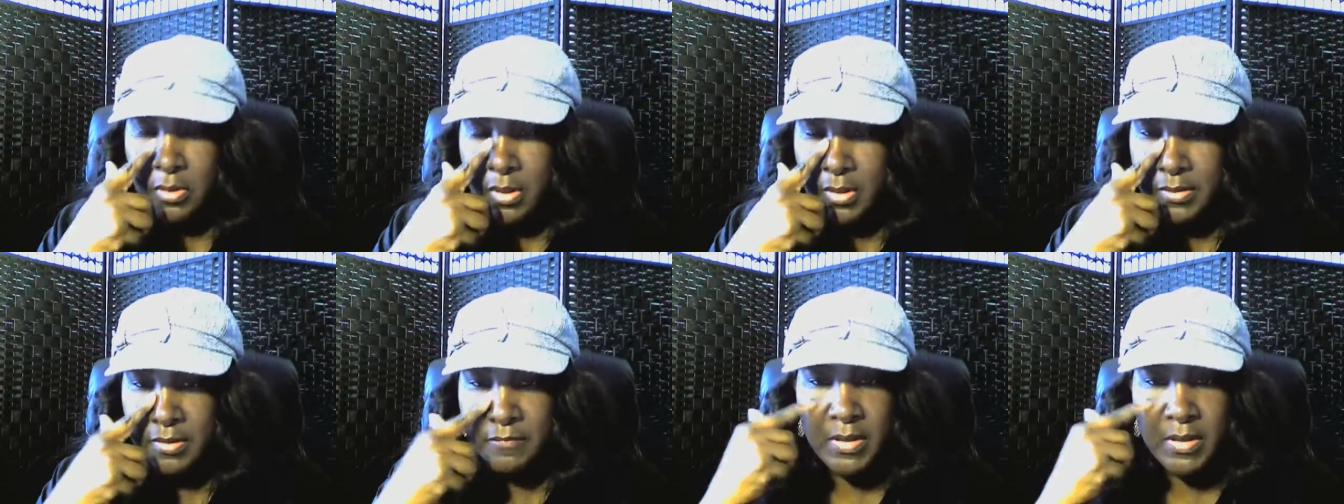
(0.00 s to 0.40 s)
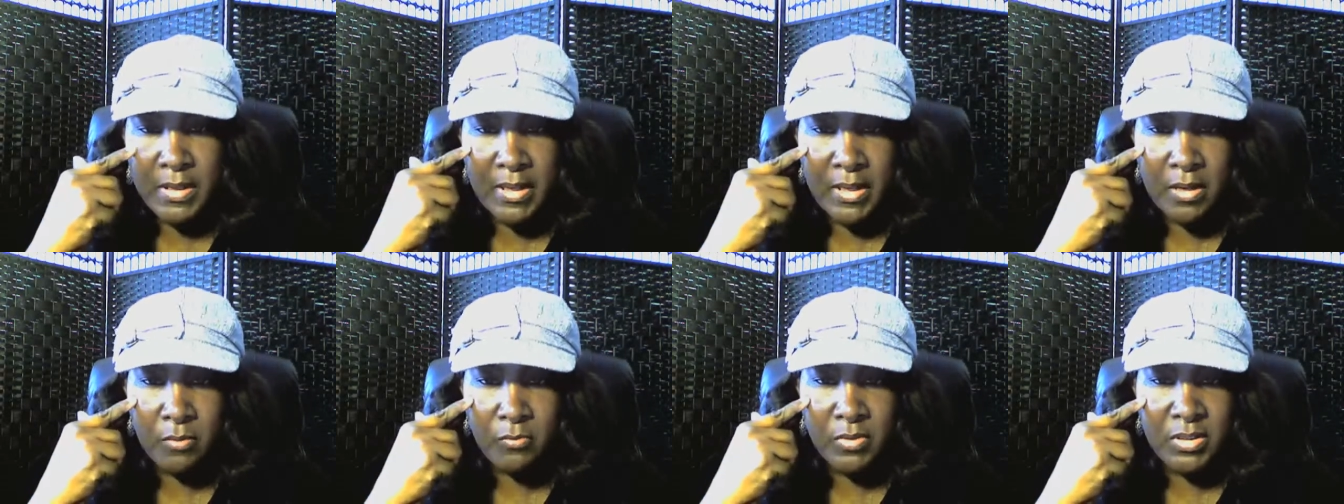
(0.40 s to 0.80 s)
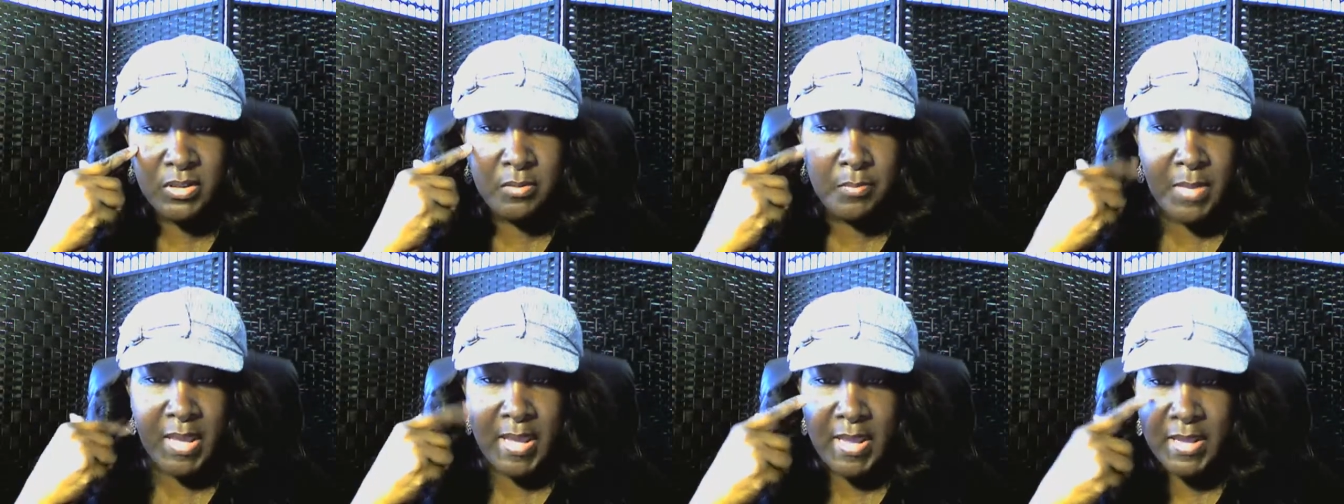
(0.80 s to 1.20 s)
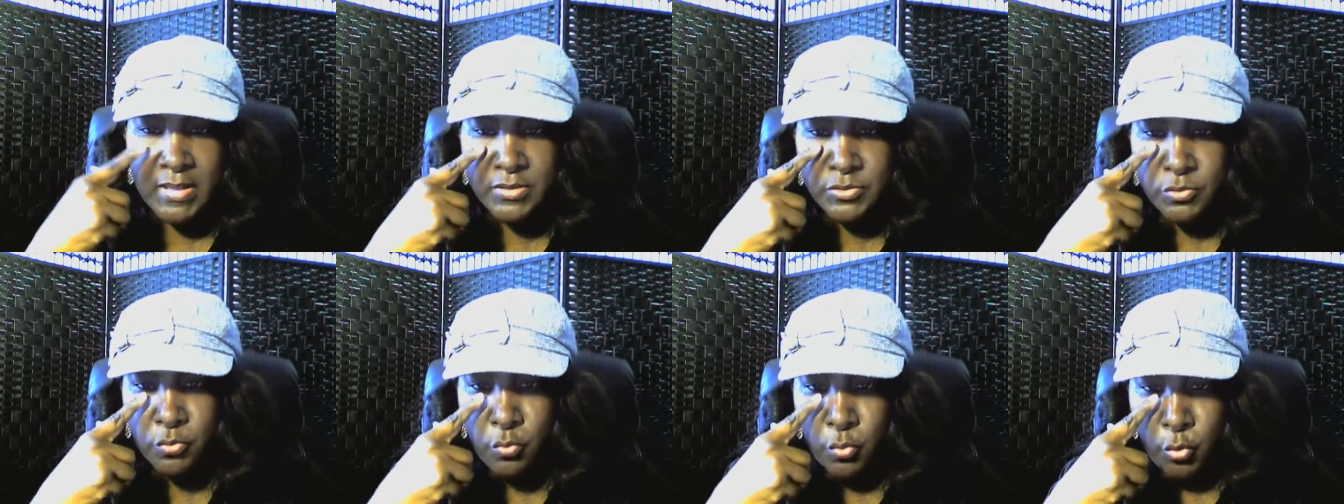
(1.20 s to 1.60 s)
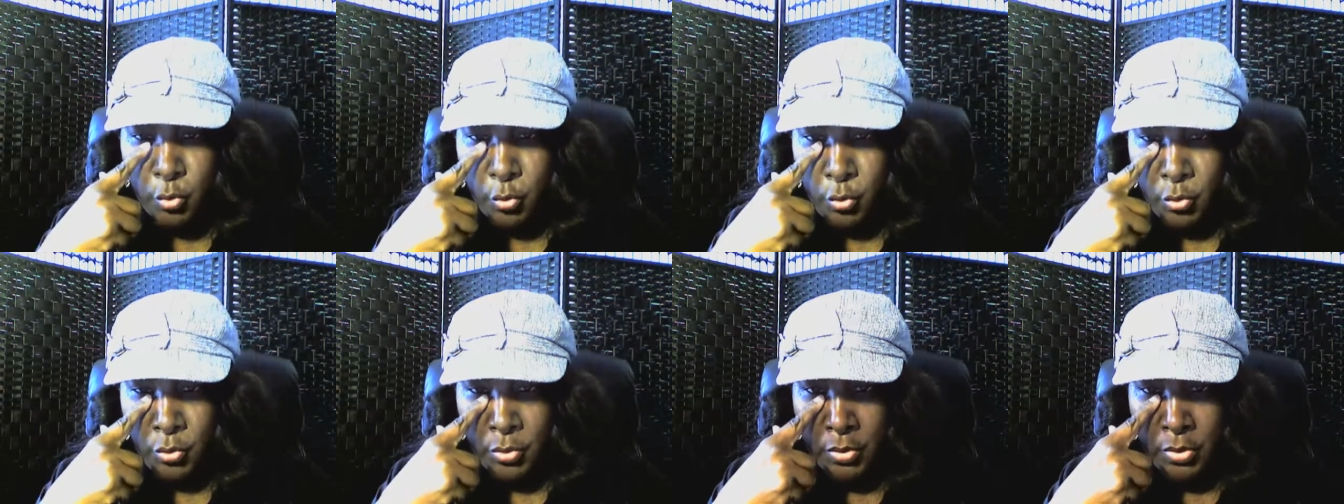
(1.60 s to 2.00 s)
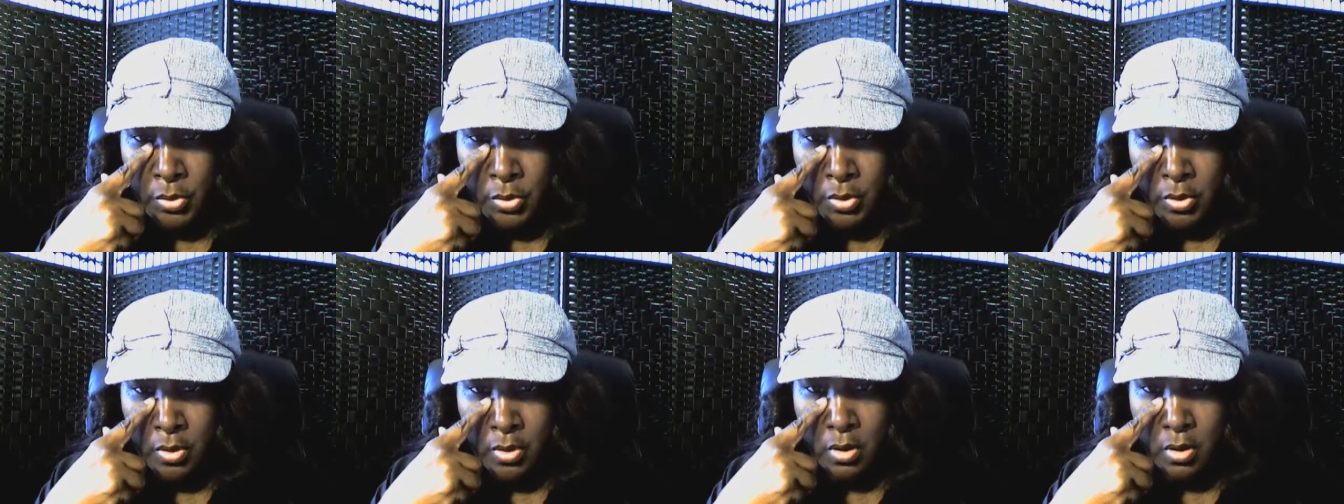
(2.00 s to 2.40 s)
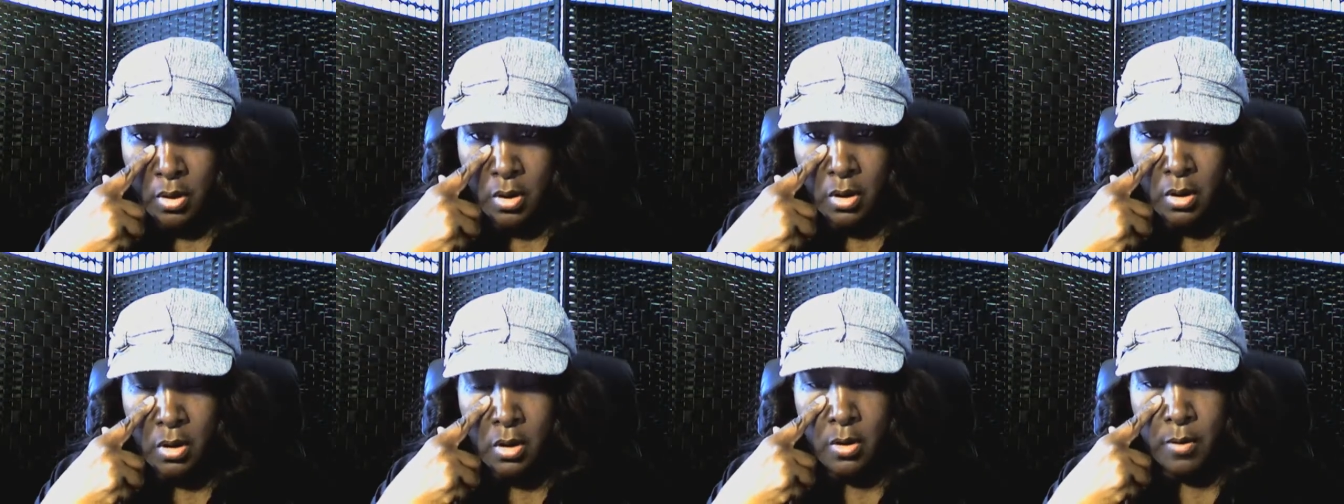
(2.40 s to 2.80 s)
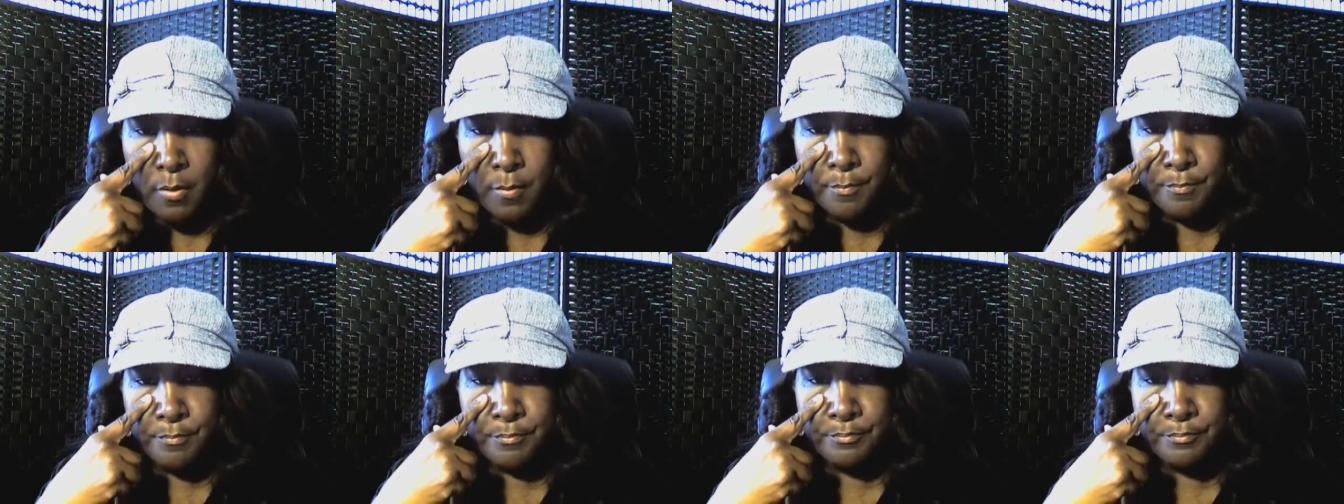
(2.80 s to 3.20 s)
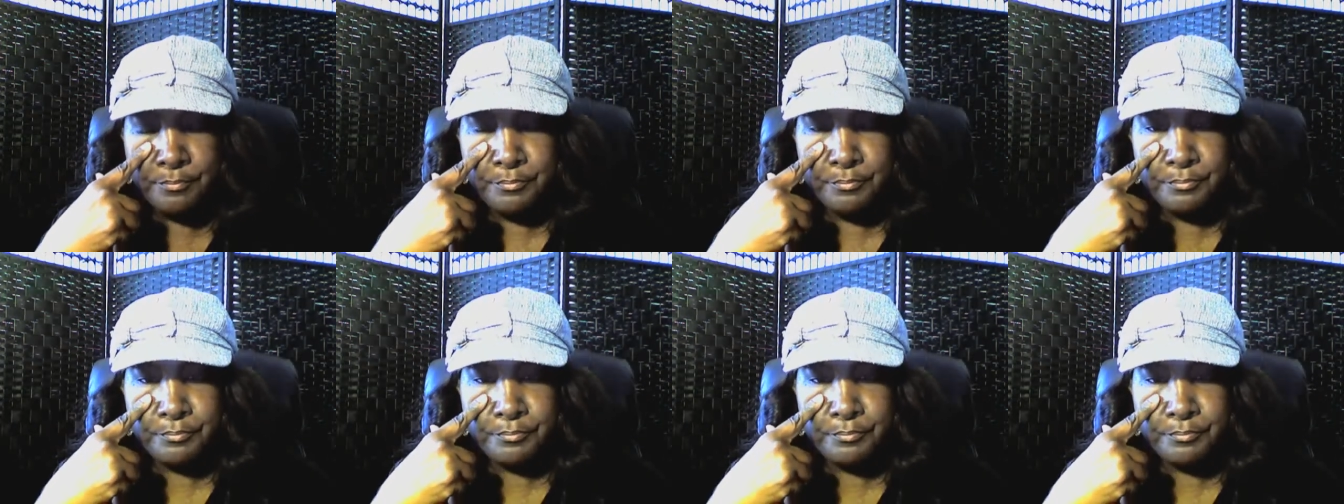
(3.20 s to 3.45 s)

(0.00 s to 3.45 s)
I never had really bags or um,